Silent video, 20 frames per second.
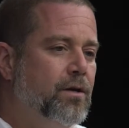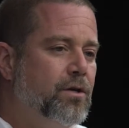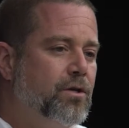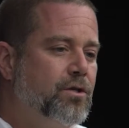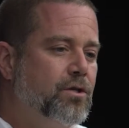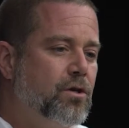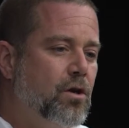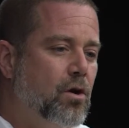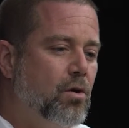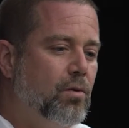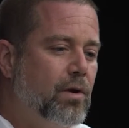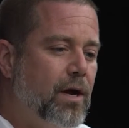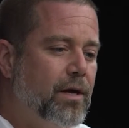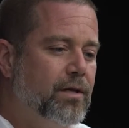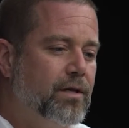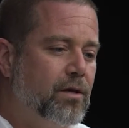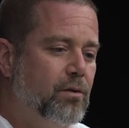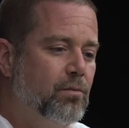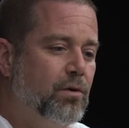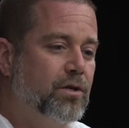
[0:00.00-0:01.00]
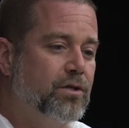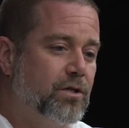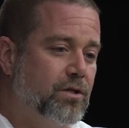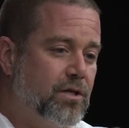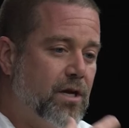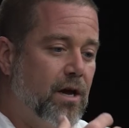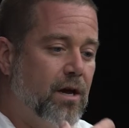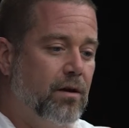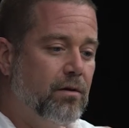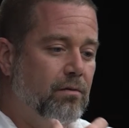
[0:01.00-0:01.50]
So what I did
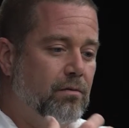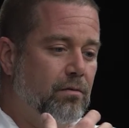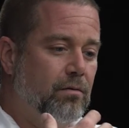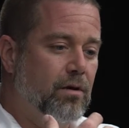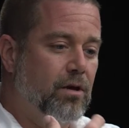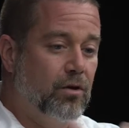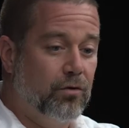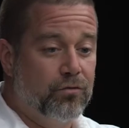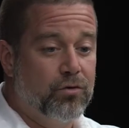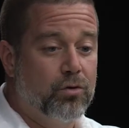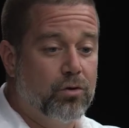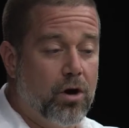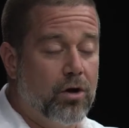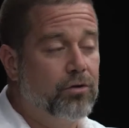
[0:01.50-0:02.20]
was I interviewed